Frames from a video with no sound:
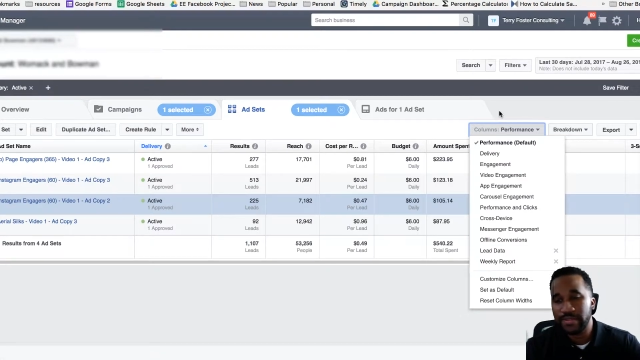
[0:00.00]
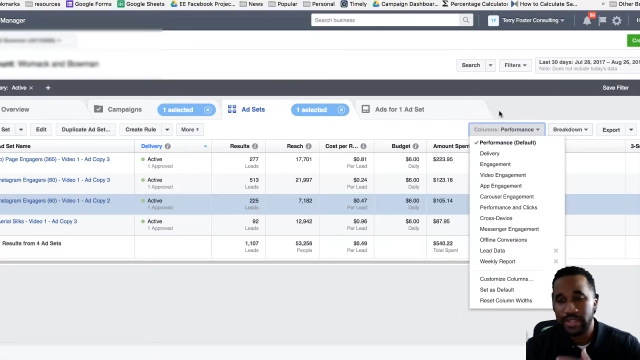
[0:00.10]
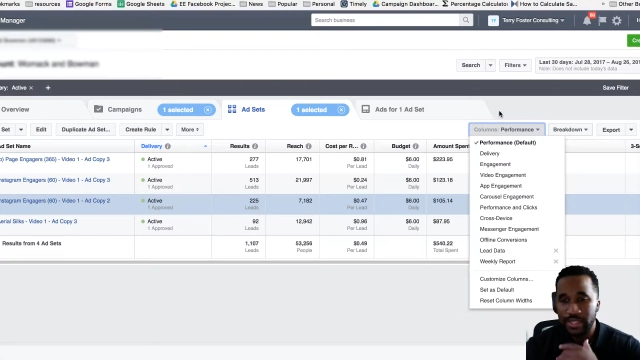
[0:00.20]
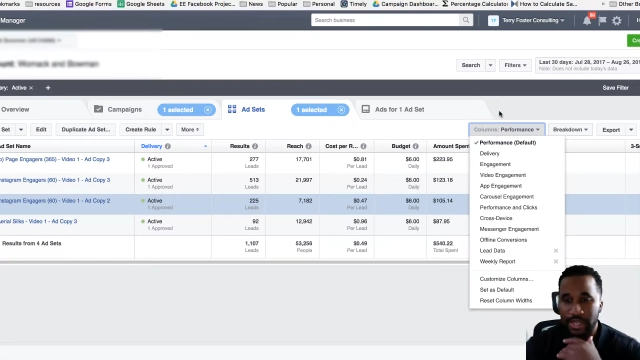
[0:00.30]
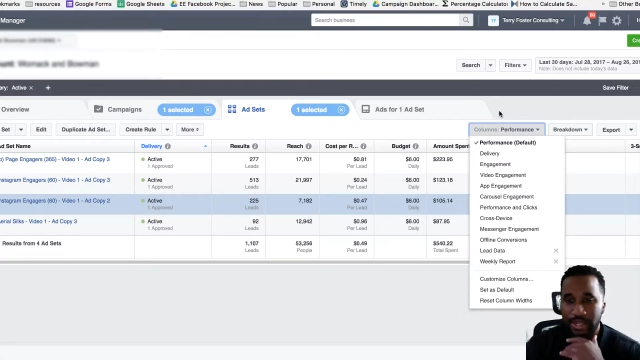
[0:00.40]

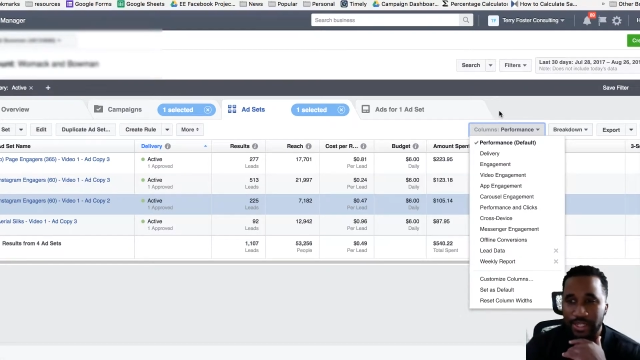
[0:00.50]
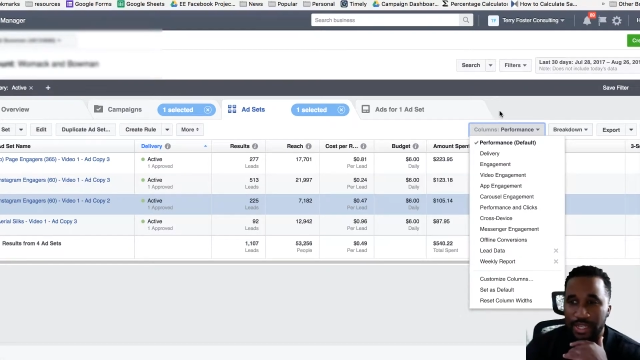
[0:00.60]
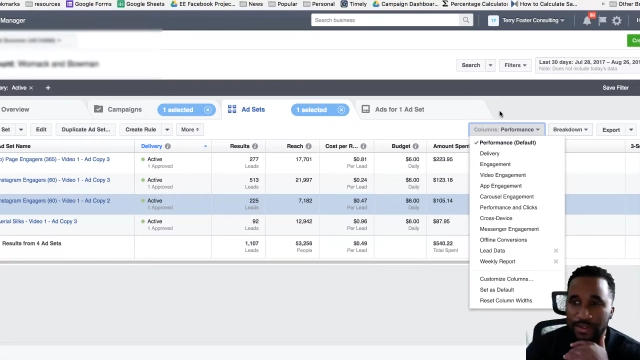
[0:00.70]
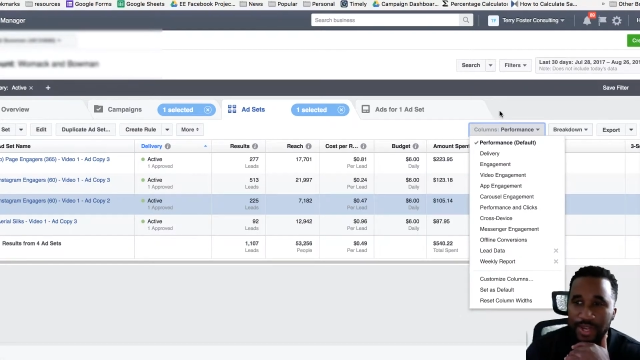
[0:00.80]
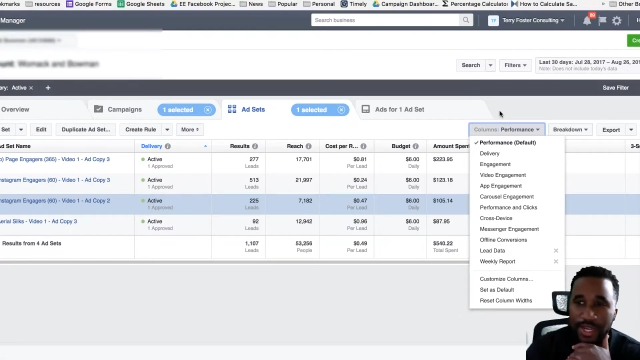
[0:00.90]
this in
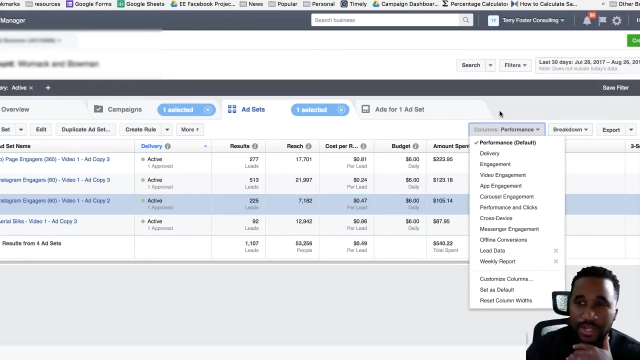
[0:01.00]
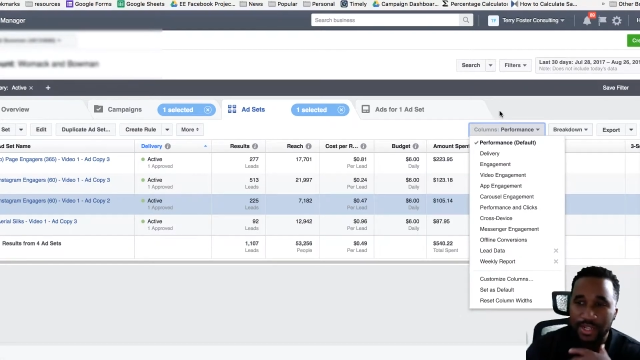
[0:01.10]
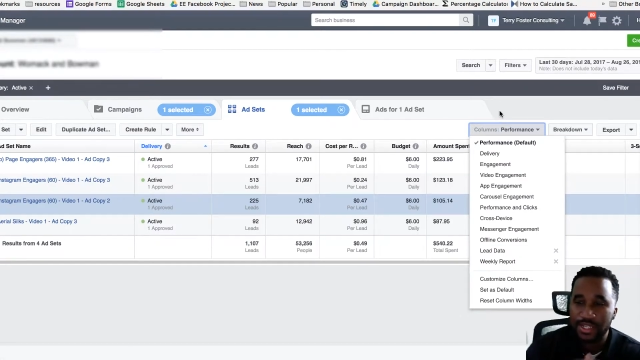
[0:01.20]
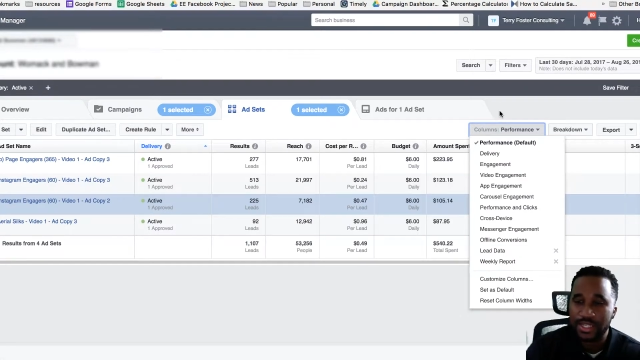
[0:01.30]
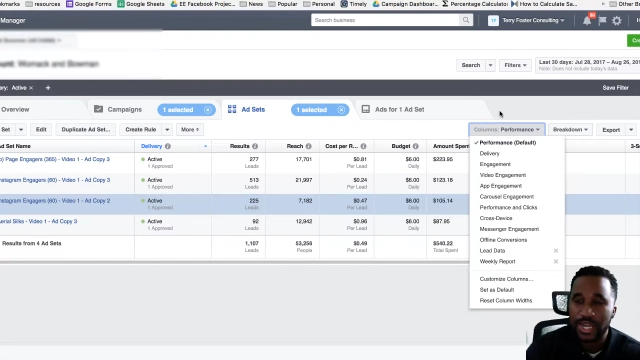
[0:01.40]
instead of editing
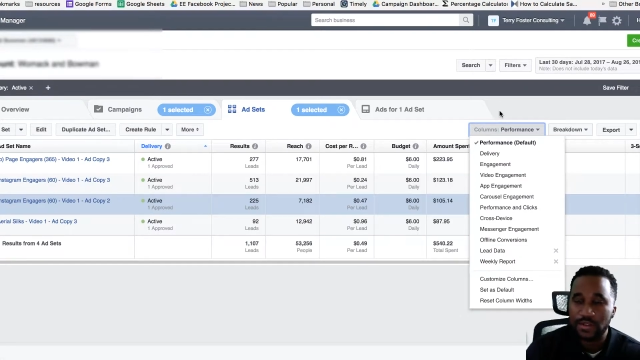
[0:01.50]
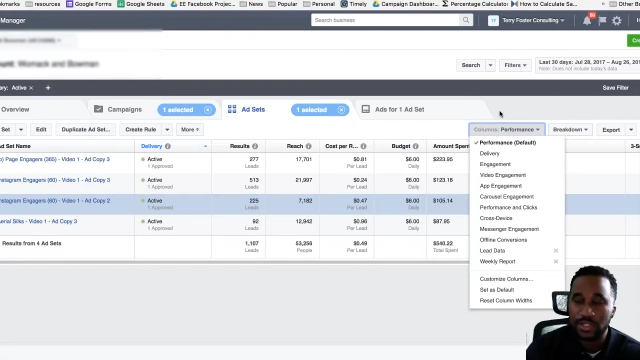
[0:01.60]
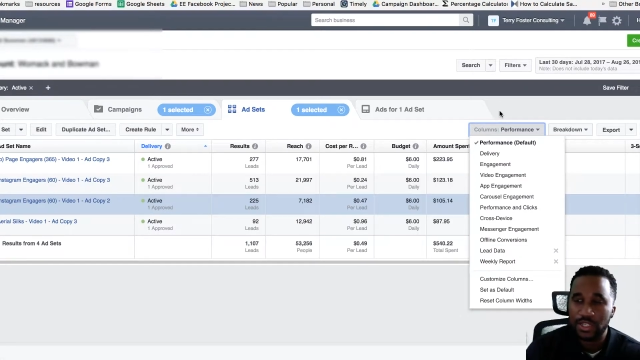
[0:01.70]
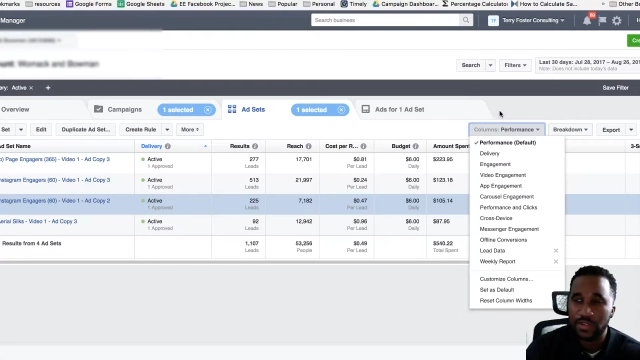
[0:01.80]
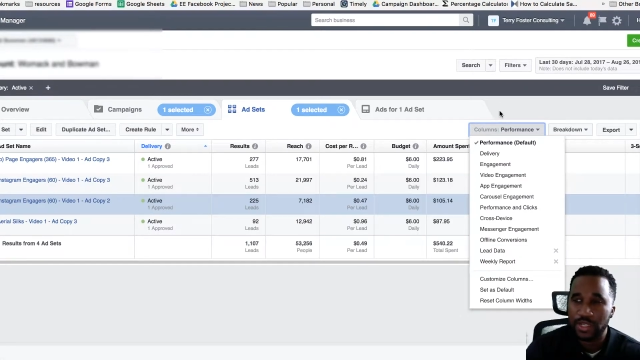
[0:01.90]
this out,
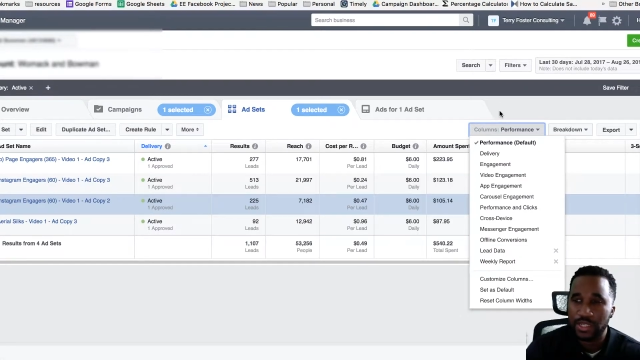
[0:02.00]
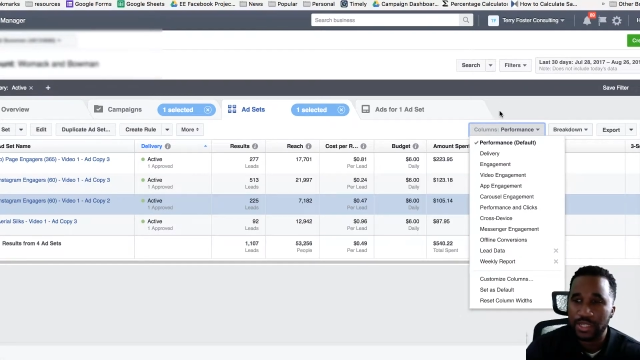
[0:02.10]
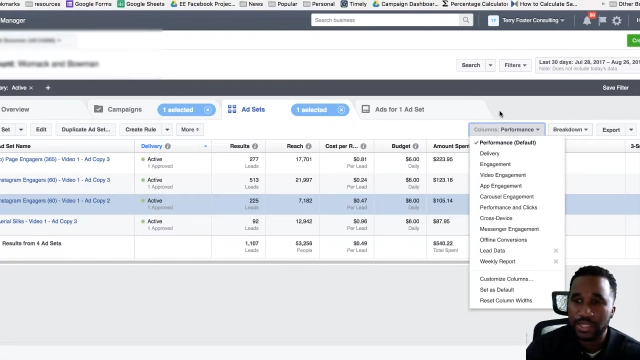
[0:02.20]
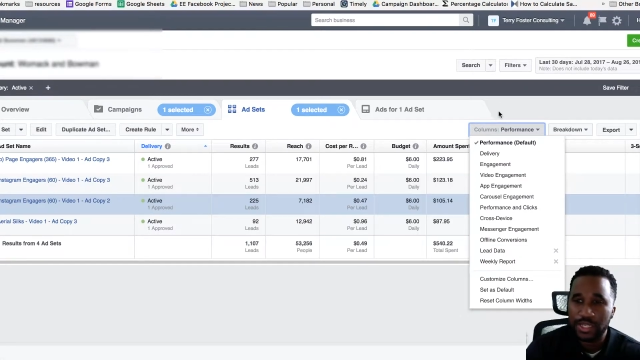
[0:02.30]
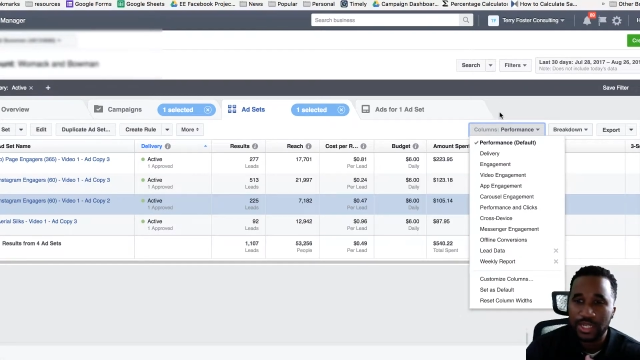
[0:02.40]
so you can
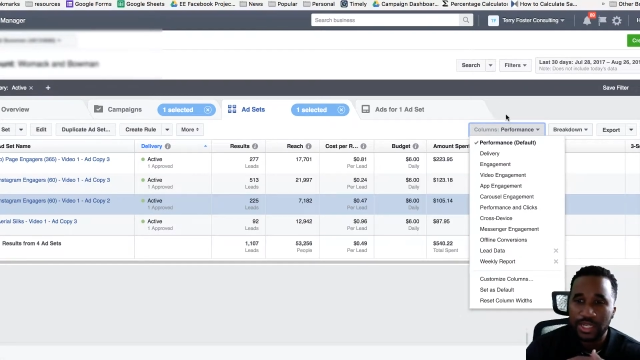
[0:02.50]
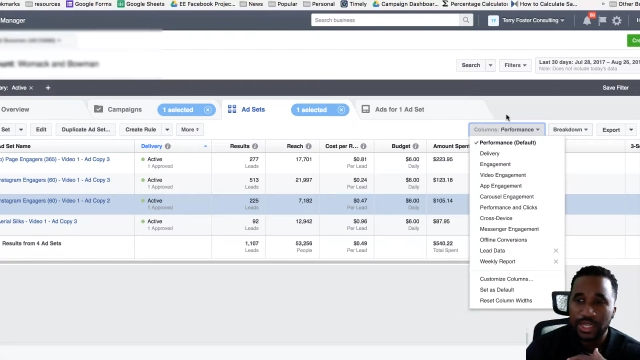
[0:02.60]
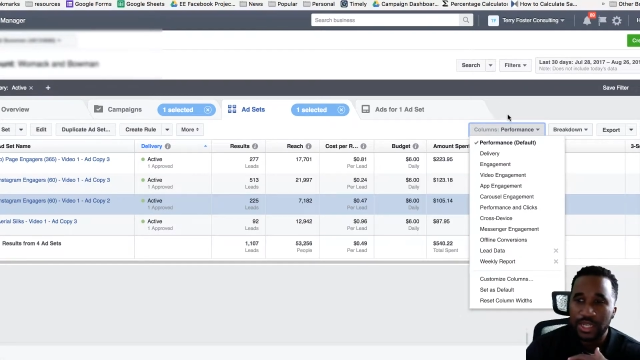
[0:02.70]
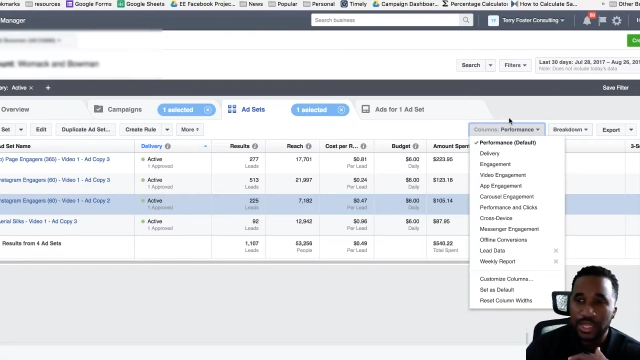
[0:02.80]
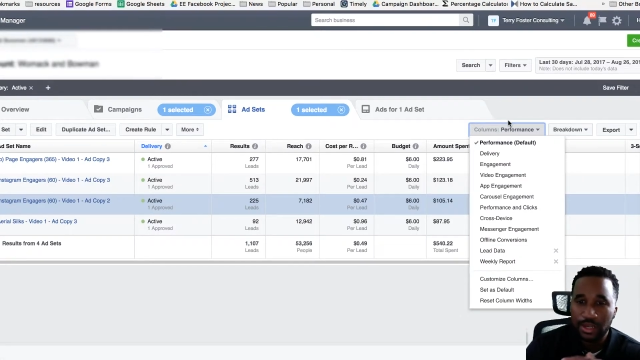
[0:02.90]
see
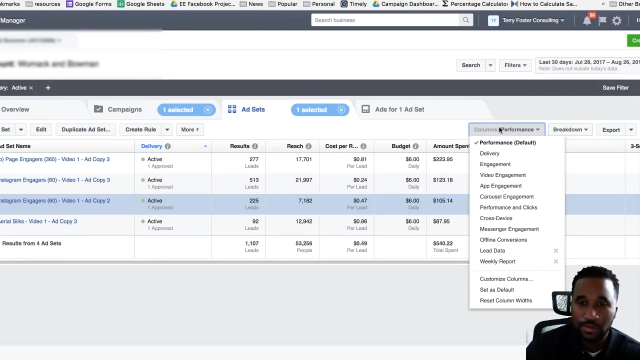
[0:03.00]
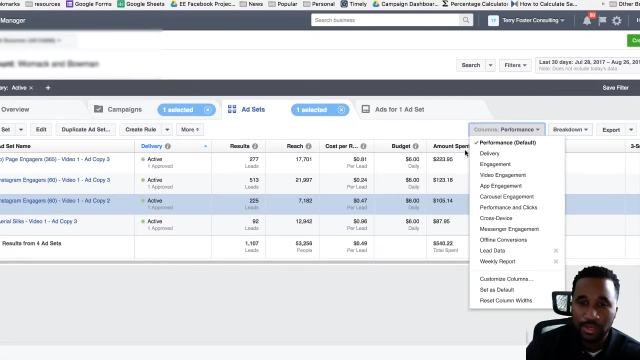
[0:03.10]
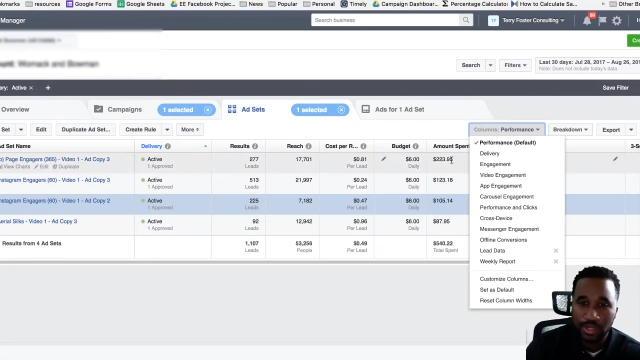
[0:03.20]
when you're